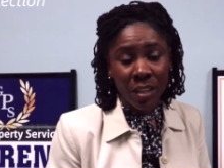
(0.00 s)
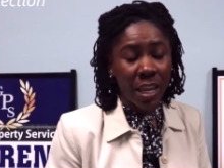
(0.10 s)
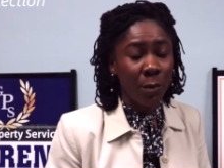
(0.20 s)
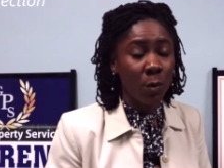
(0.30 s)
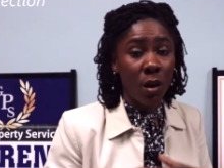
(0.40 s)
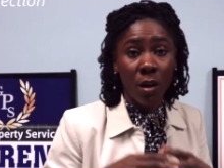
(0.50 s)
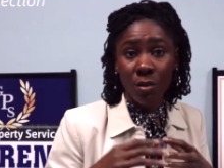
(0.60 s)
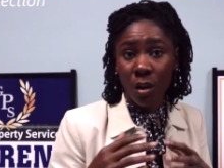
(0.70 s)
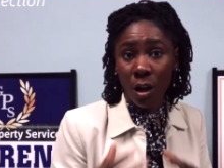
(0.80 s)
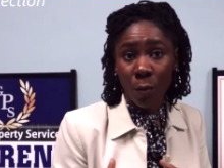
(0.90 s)
and we'll
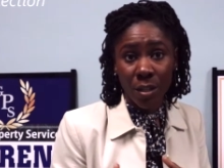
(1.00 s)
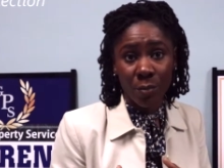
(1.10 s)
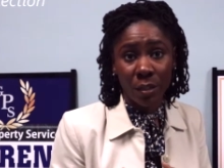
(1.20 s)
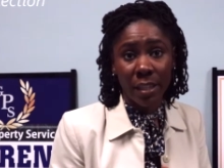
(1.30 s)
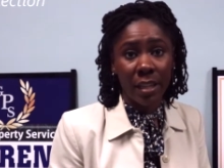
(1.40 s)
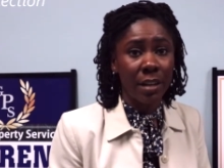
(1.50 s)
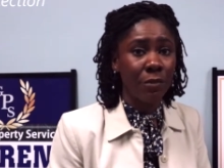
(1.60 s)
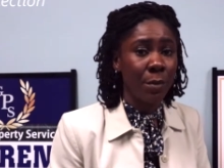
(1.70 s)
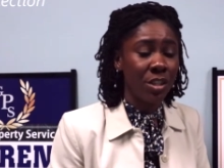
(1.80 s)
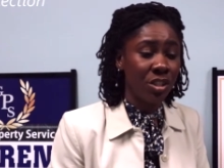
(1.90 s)
always relay that
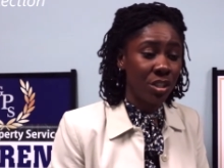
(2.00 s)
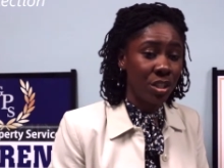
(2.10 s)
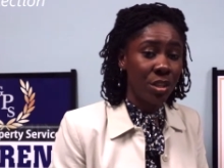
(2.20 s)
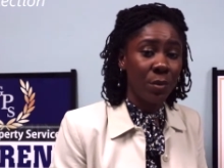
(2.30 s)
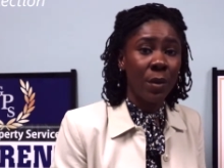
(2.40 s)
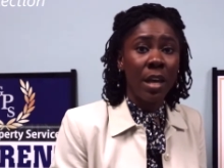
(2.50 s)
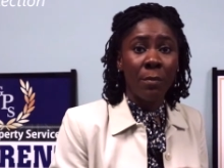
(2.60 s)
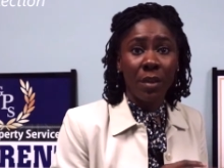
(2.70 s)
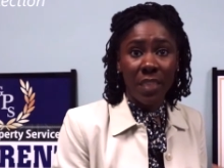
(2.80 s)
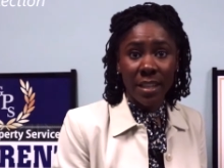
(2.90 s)
information to you,
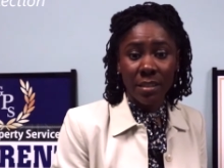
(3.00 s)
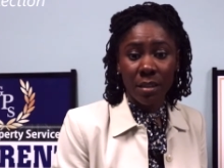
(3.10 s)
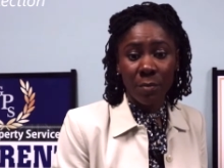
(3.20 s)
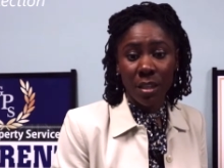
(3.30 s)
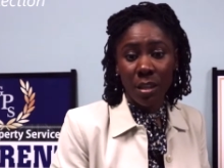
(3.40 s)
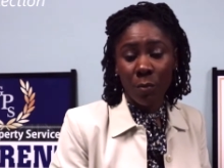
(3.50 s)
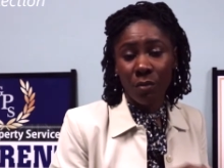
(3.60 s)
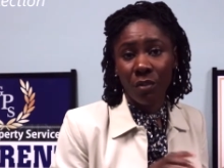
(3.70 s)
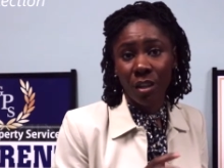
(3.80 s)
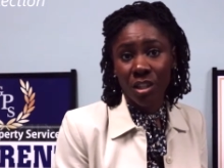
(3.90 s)
but that's something that
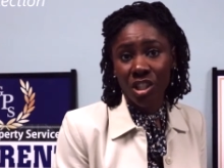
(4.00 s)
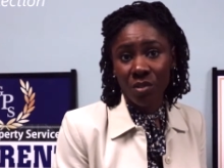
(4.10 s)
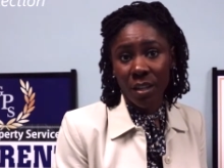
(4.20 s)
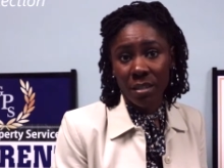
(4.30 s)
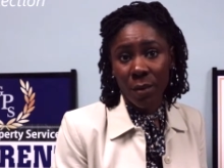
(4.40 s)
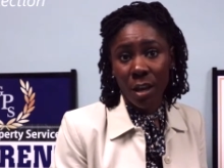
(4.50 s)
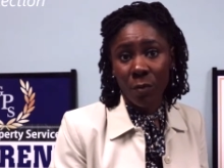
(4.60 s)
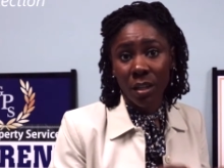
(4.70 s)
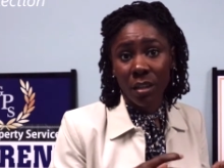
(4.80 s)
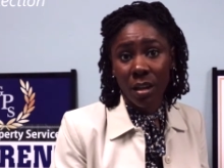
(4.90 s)
we're very strict about
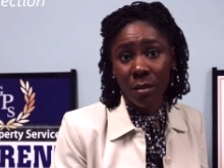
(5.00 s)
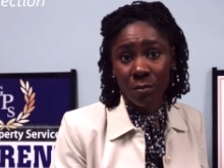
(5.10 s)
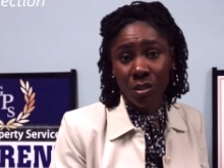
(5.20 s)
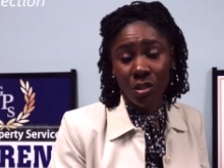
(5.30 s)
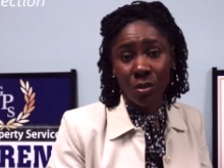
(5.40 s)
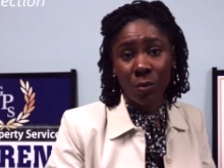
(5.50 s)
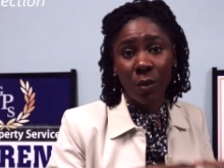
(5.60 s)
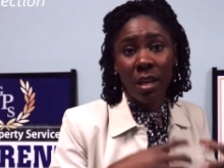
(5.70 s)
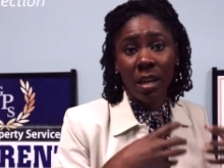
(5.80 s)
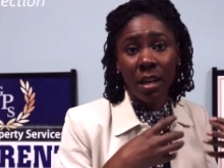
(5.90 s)
when it comes
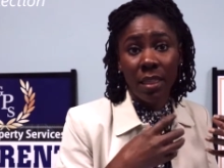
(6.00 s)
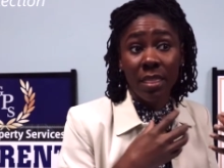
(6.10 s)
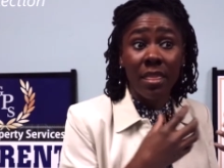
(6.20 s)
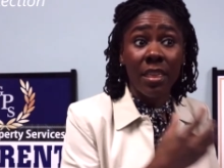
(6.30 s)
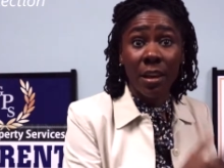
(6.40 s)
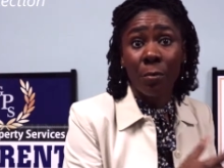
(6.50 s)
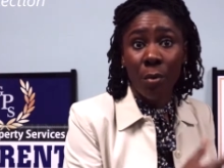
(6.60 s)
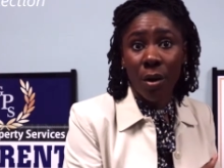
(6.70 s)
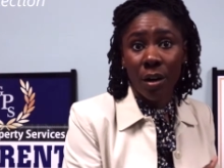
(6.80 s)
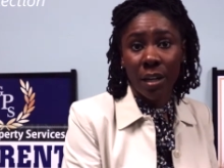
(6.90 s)
to their
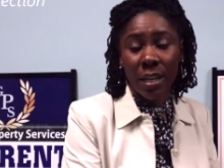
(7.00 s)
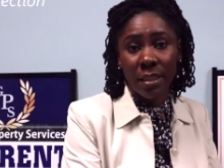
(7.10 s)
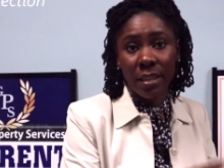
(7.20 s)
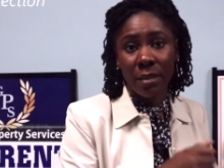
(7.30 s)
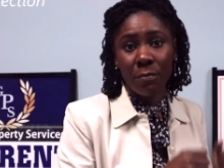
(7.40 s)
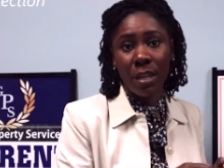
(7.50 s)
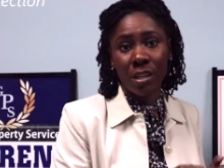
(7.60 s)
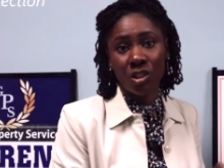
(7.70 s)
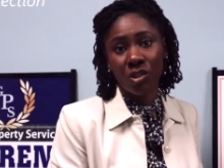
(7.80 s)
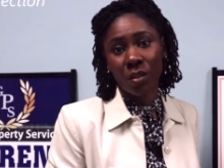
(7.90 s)
part, and then
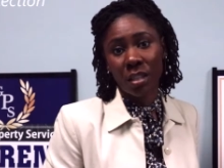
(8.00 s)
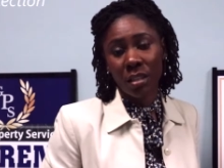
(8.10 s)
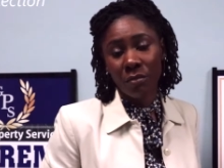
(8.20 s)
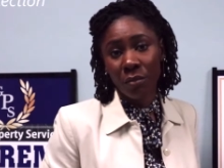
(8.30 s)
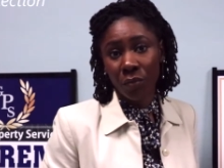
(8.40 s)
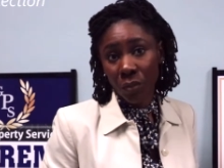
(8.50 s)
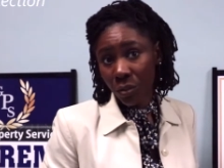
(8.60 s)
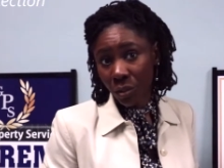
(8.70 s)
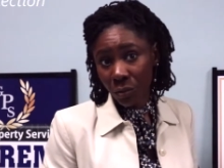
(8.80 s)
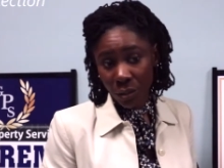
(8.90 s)
making sure that they fulfill
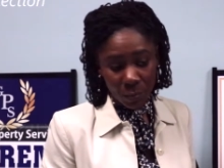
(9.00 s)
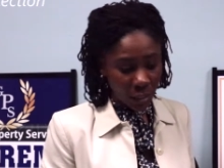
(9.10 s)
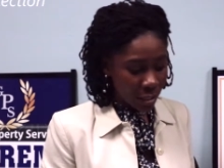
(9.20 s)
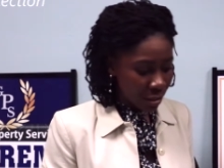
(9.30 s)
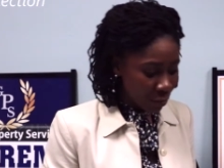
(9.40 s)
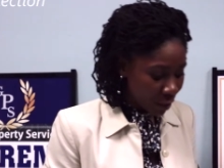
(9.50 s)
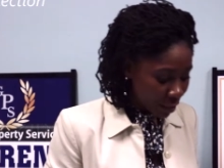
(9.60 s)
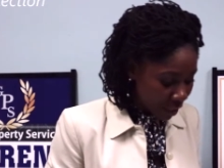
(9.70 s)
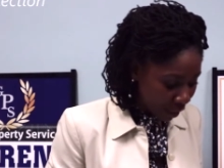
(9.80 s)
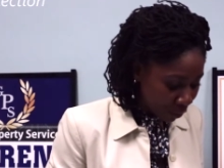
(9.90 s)
their agreement is the rent
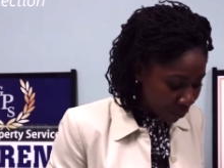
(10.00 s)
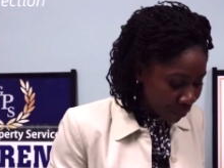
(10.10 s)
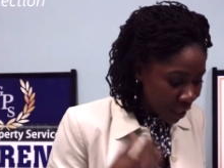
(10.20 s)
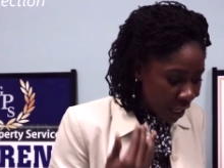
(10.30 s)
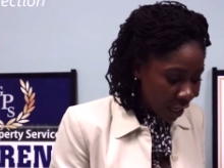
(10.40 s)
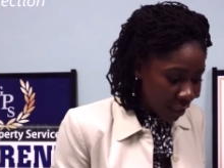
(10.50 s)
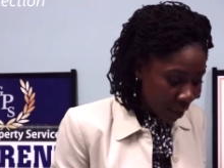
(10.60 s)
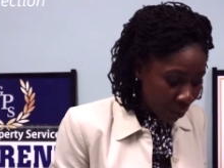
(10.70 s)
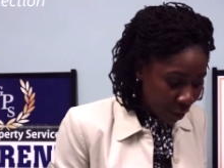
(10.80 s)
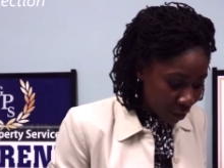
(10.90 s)
cycle and
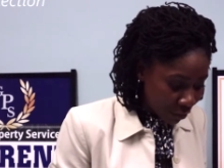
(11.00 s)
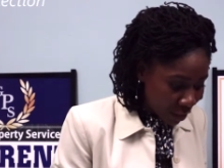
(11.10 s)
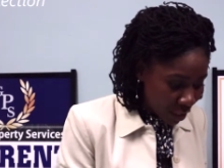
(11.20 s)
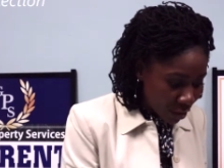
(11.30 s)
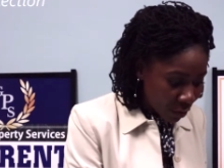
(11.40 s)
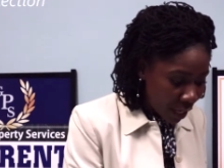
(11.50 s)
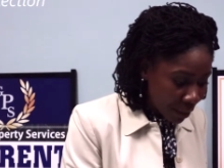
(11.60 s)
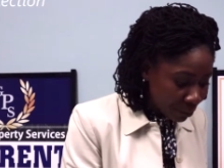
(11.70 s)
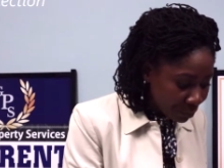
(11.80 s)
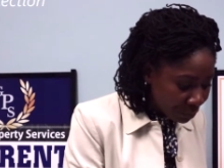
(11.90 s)
that part of things.
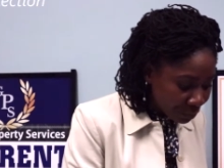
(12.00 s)
Okay,